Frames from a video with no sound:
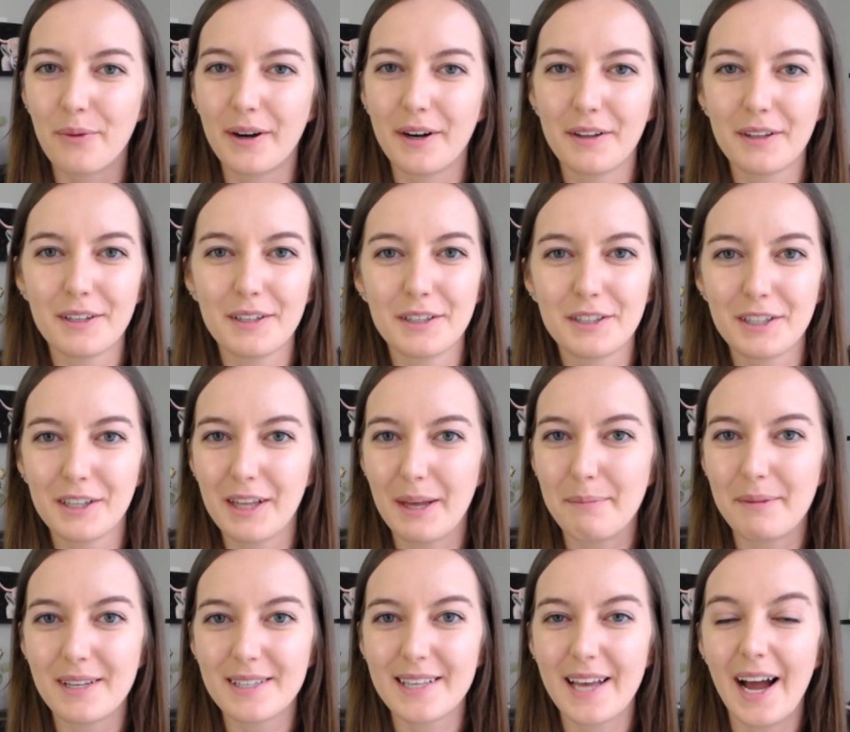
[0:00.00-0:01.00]
What are the
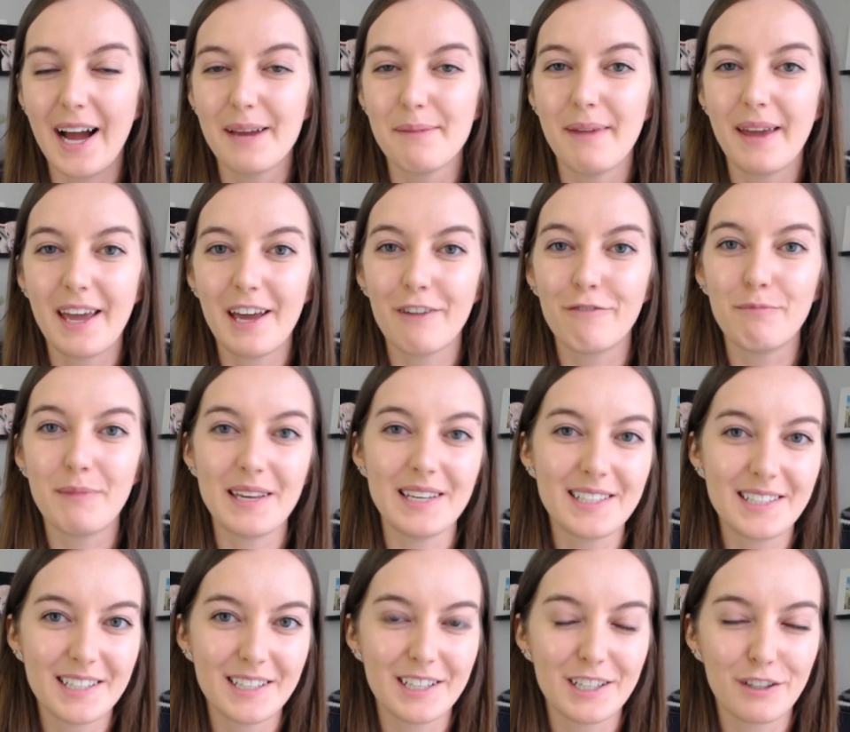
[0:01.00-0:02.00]
dilemmas that I may have
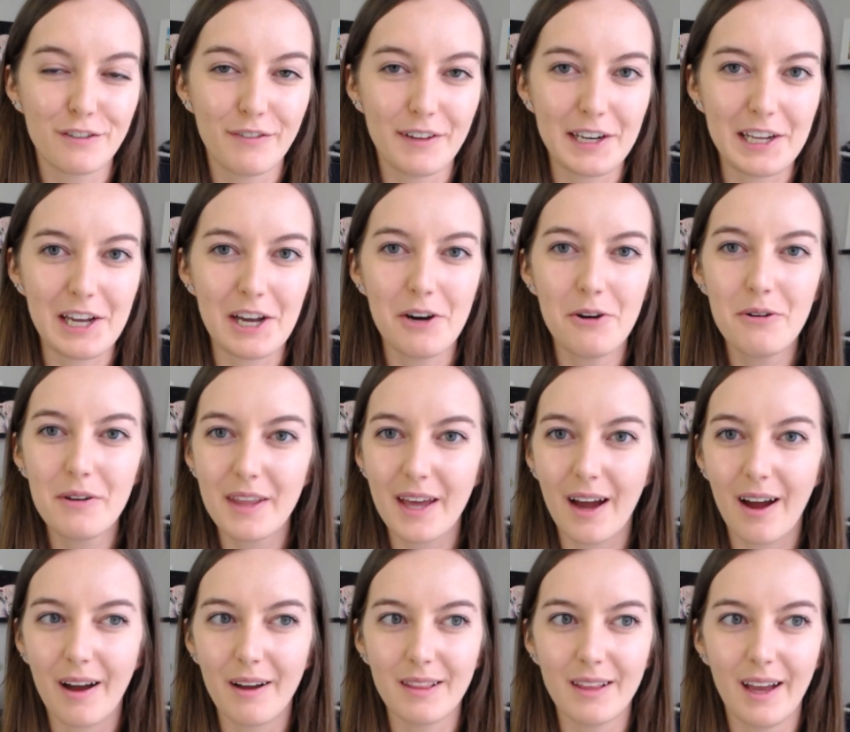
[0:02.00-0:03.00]
missed in this video that I,